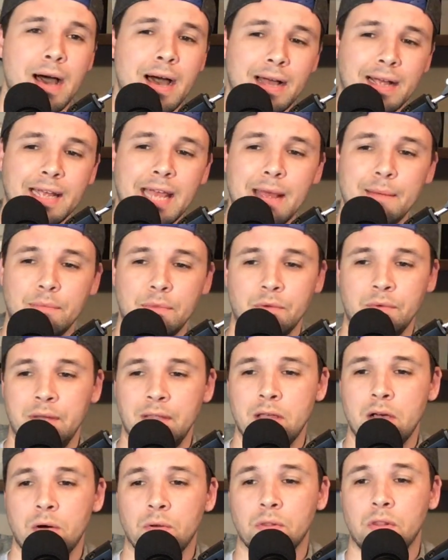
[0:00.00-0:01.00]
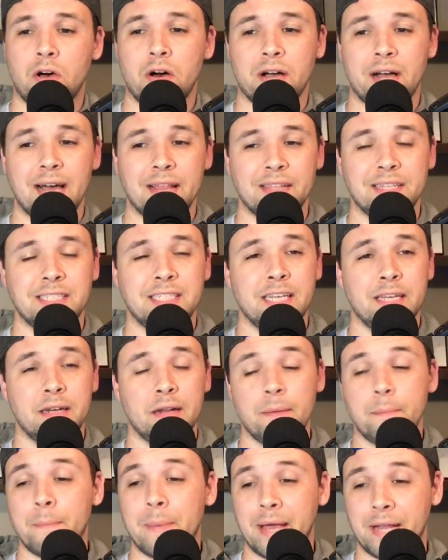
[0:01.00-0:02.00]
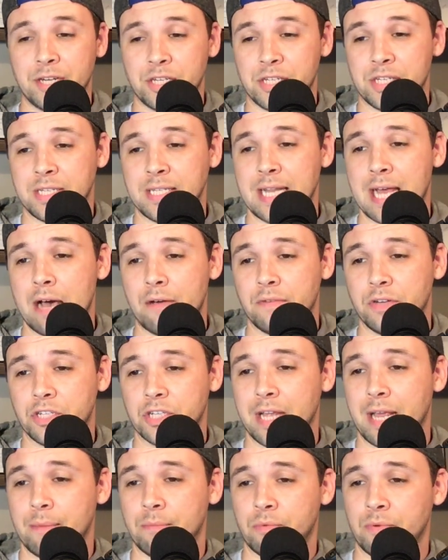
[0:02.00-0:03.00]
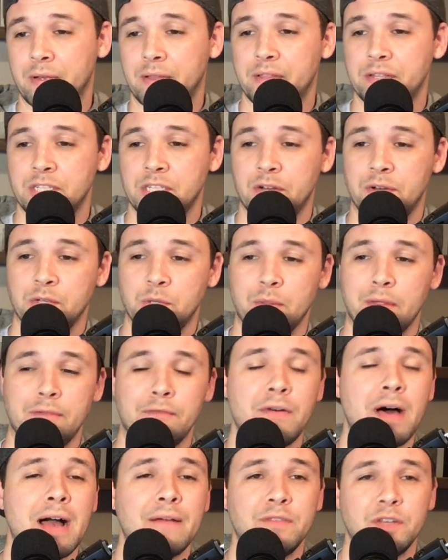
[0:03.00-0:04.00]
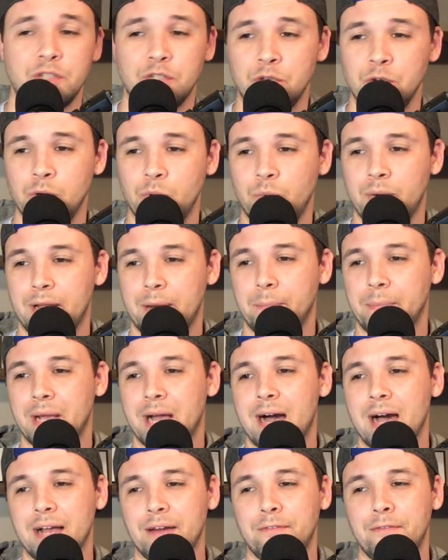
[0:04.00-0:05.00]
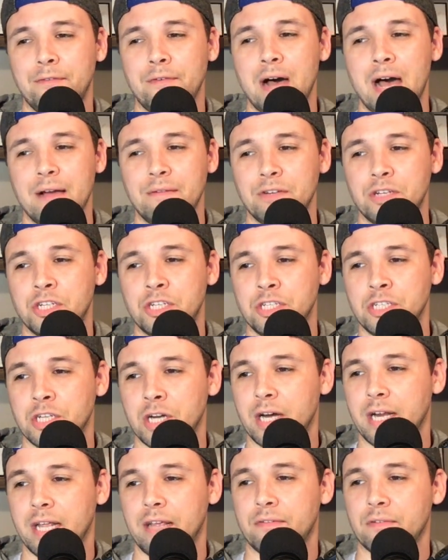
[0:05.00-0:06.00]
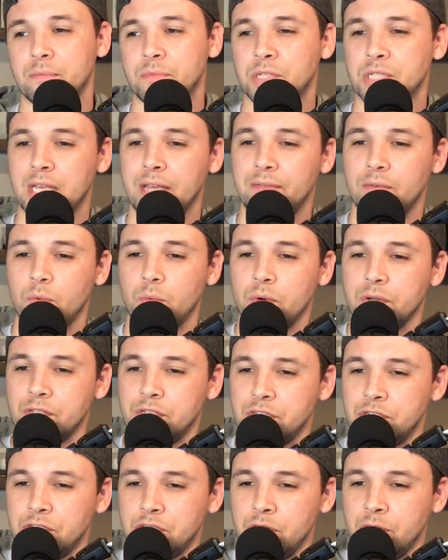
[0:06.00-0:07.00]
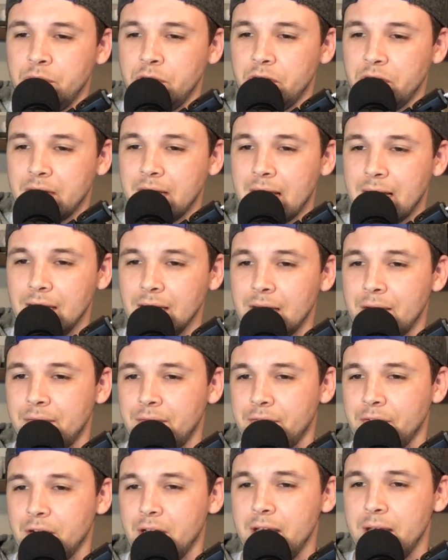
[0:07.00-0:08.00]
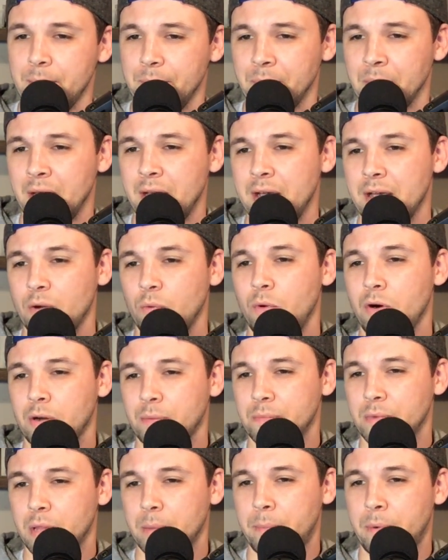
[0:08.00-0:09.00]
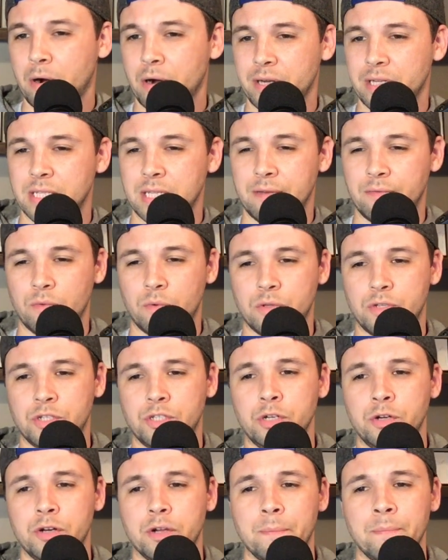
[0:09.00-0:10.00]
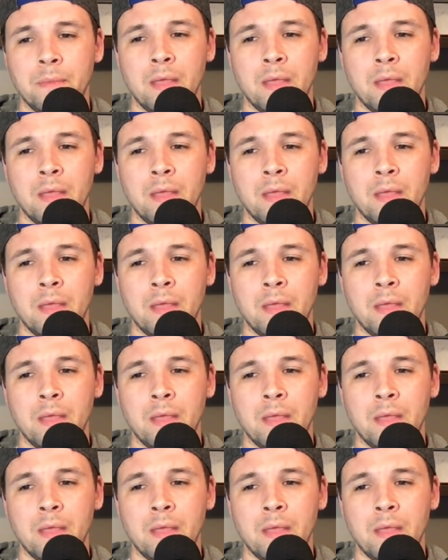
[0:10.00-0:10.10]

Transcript: Game 3, though, Long Island did manage to salvage Game 3 of this series with a 5-2 win behind 5 shutty from Stephen Woods Jr. You got to love it for him. Welcome to the party, Stephen Woods Jr.